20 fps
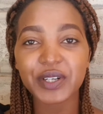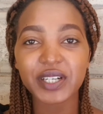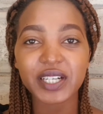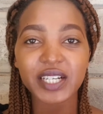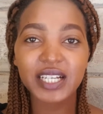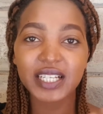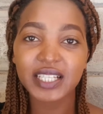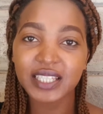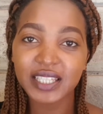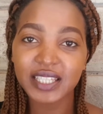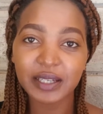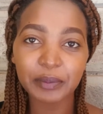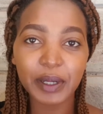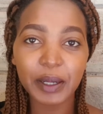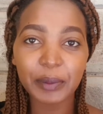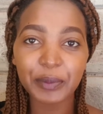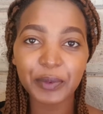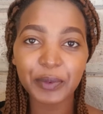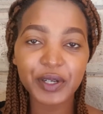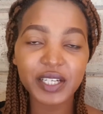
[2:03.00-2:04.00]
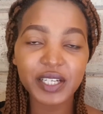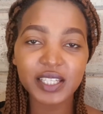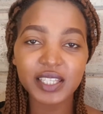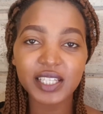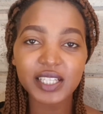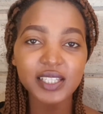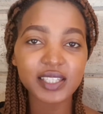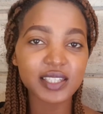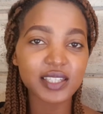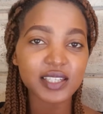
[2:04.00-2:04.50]
or clean them up or
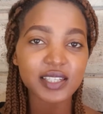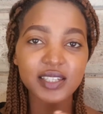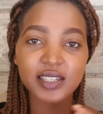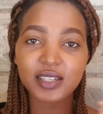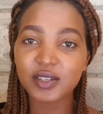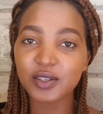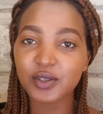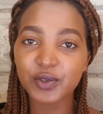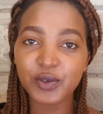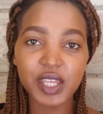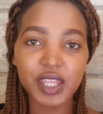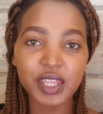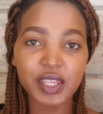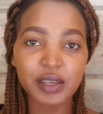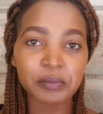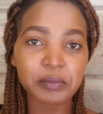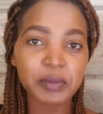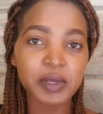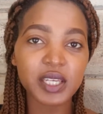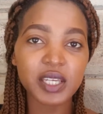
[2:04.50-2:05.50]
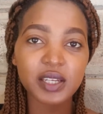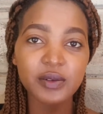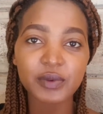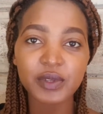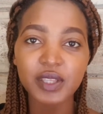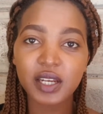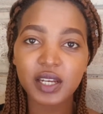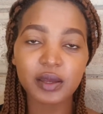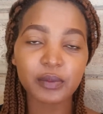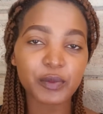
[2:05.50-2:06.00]
anything. Just drawing them in
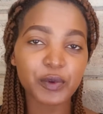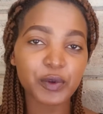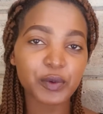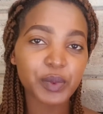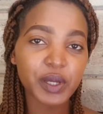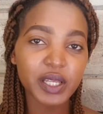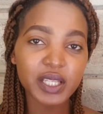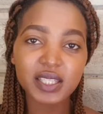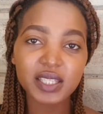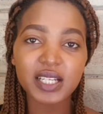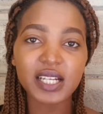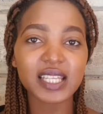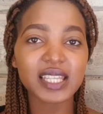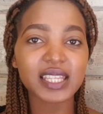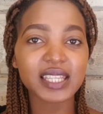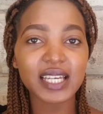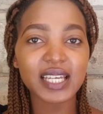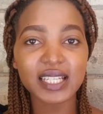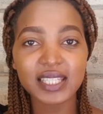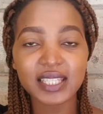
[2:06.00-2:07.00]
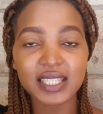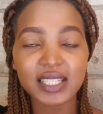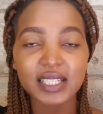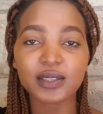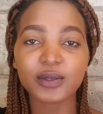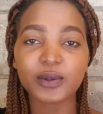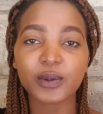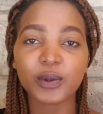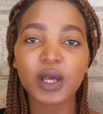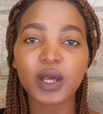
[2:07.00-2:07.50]
with an eyebrow pencil and that's
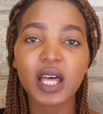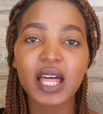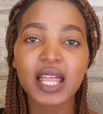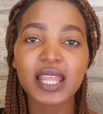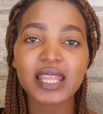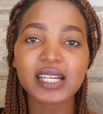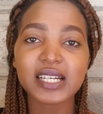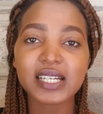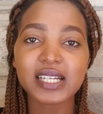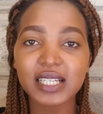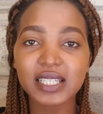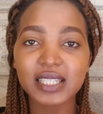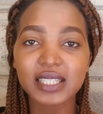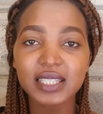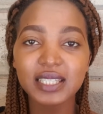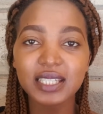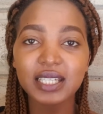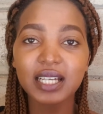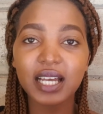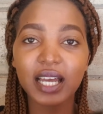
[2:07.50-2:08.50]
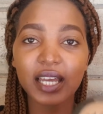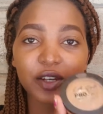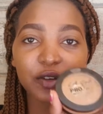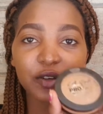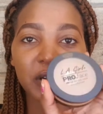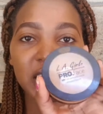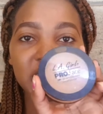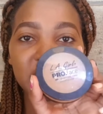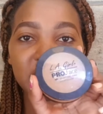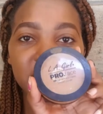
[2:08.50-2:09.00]
it. So the next thing, I
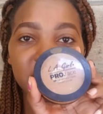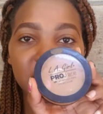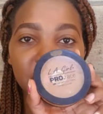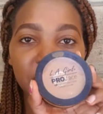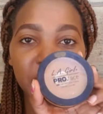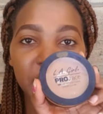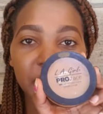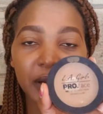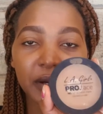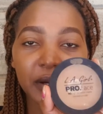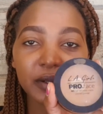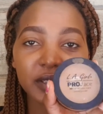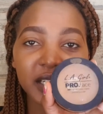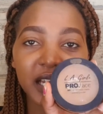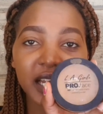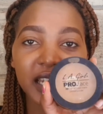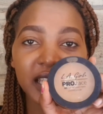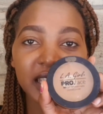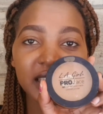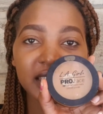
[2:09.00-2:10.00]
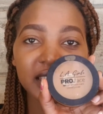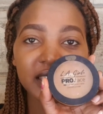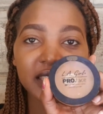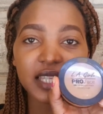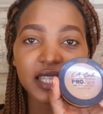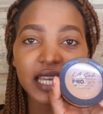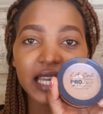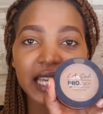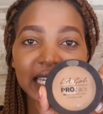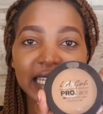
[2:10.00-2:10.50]
normally take my powder, and this
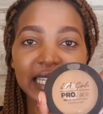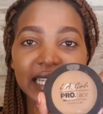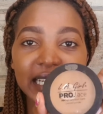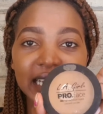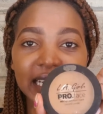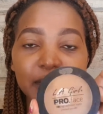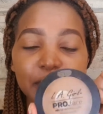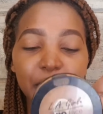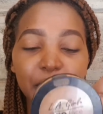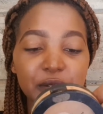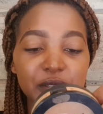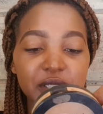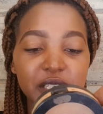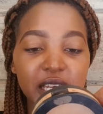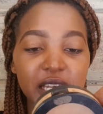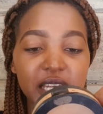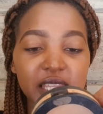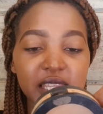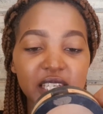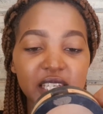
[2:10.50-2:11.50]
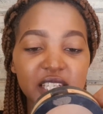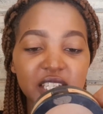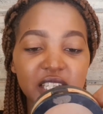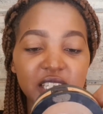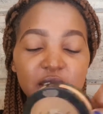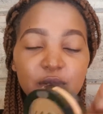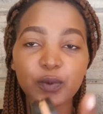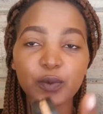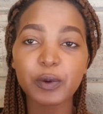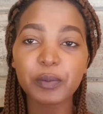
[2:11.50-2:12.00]
is the illegal powder in the
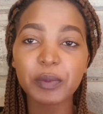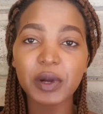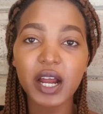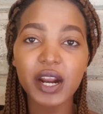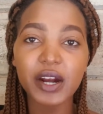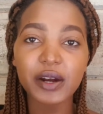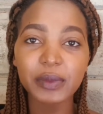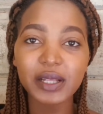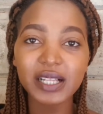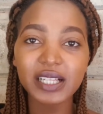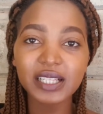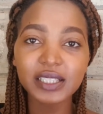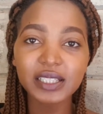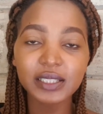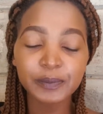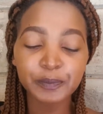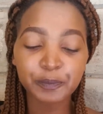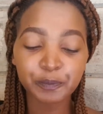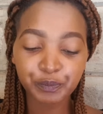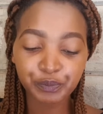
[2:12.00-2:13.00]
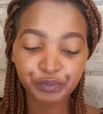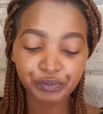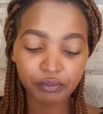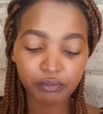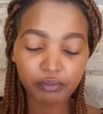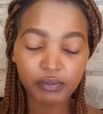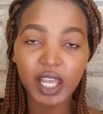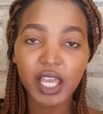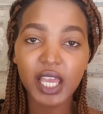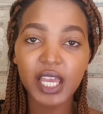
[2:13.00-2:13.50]
shade Warm Caramel,
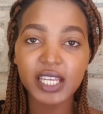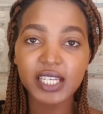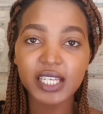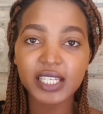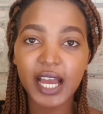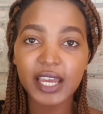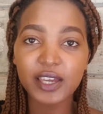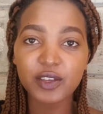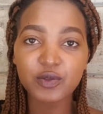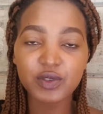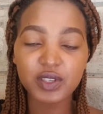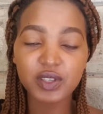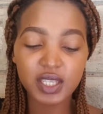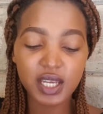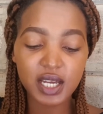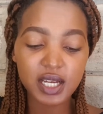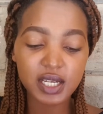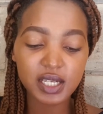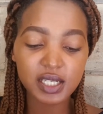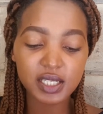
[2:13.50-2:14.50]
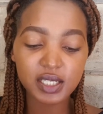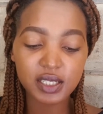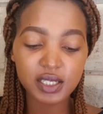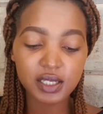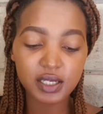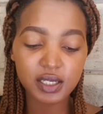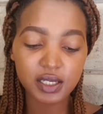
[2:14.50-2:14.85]
and I use that